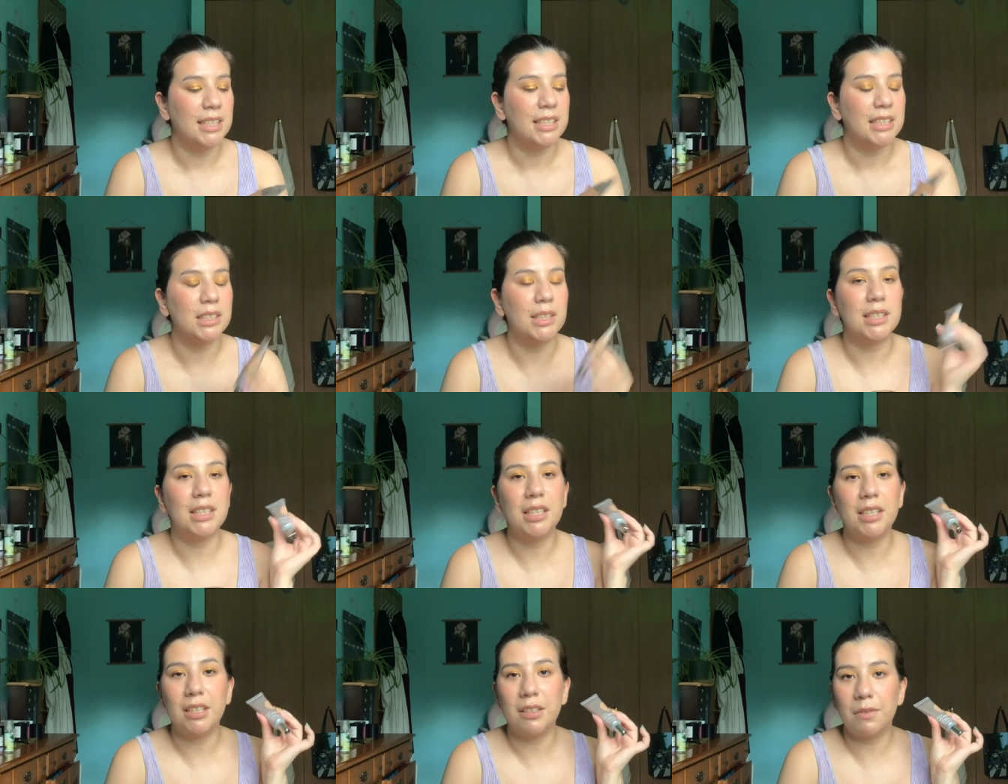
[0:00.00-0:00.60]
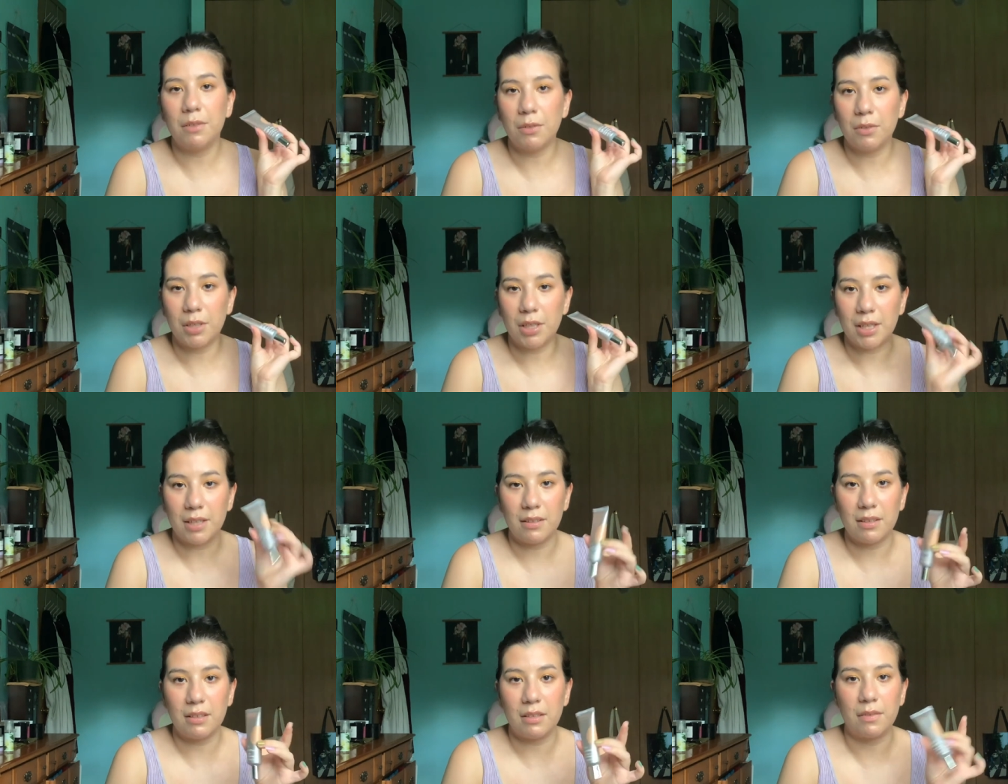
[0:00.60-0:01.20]
So I think if you could
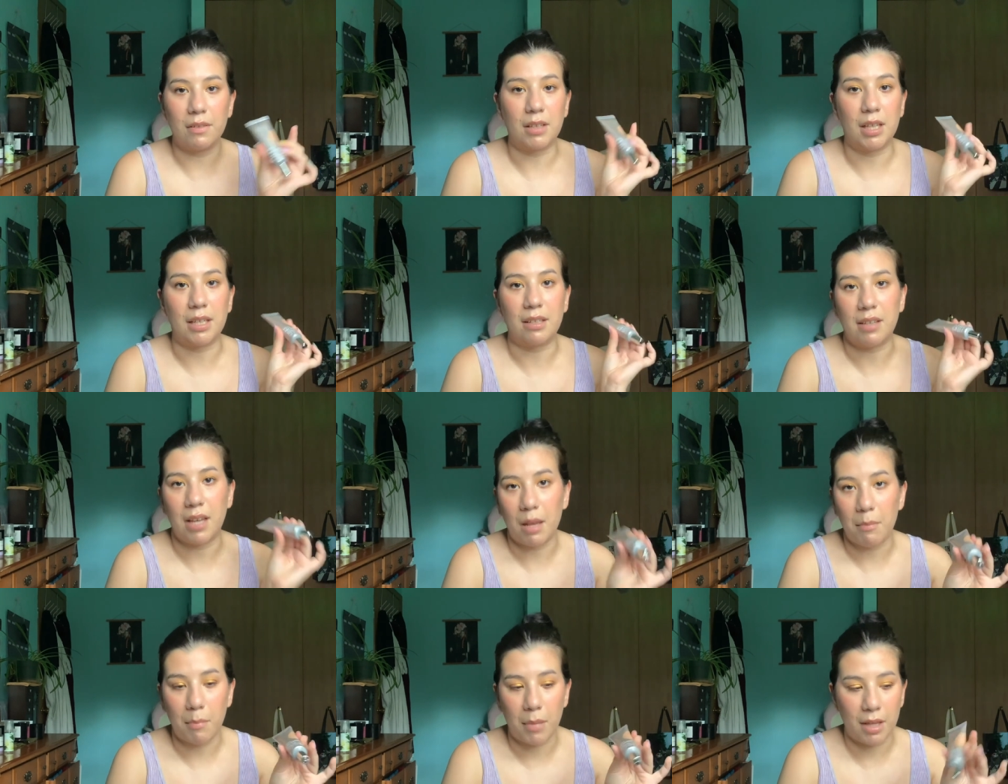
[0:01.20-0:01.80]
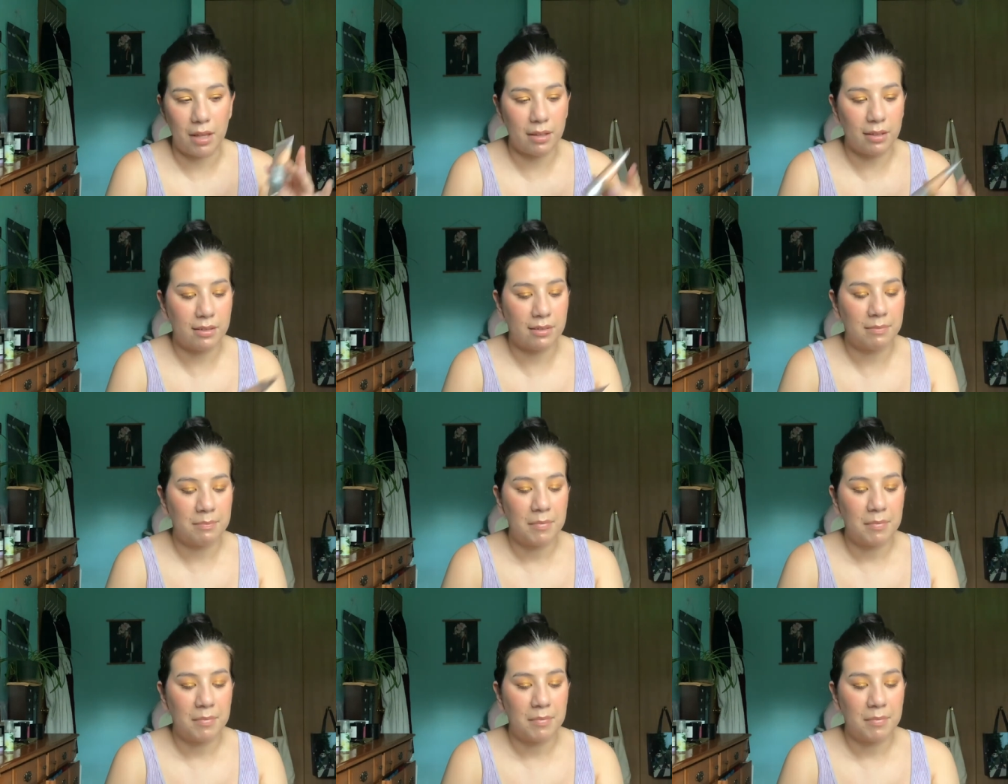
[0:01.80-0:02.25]
get this for like ten bucks,